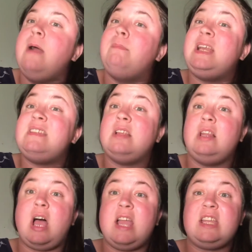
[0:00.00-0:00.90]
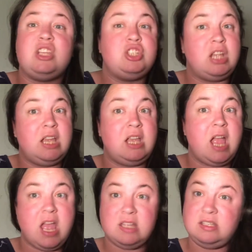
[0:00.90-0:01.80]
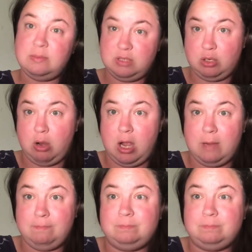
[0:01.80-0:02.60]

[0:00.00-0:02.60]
Please like, share, and subscribe.